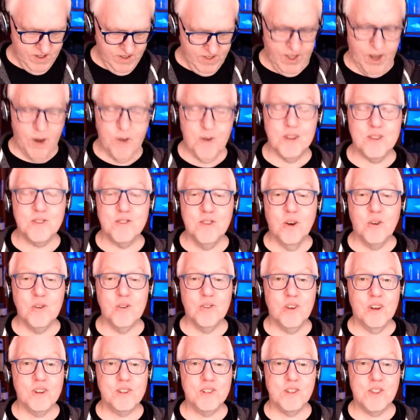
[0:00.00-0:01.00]
There is no
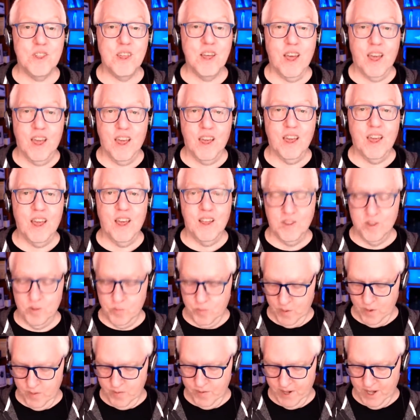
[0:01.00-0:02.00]
such thing as a
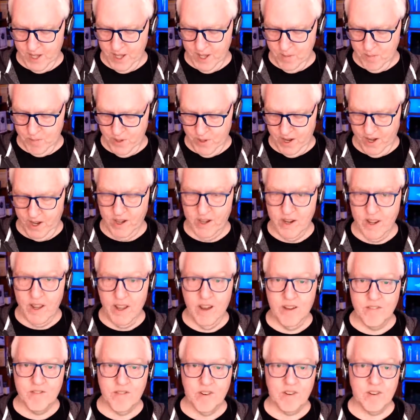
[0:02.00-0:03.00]
perfect campaign
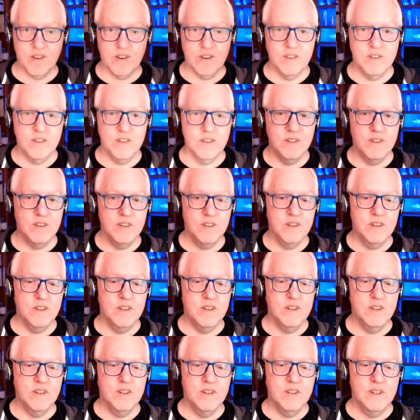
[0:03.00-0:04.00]
ever.
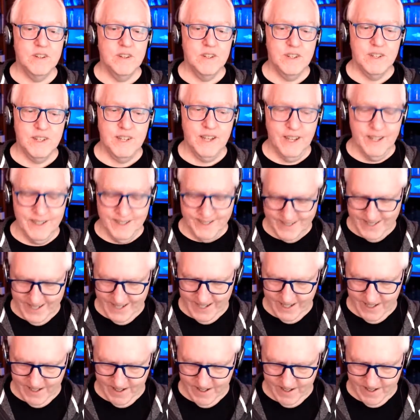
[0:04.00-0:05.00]
And
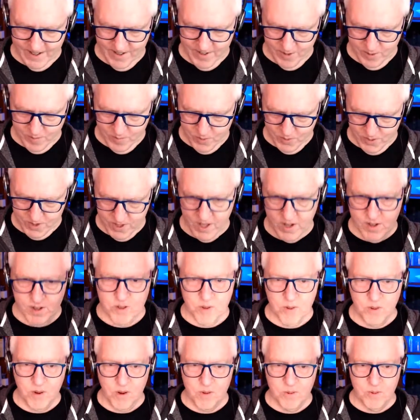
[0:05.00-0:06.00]
dang it, I just put that
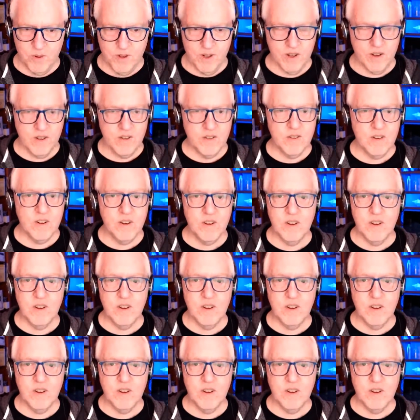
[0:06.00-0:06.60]
on the wrong window.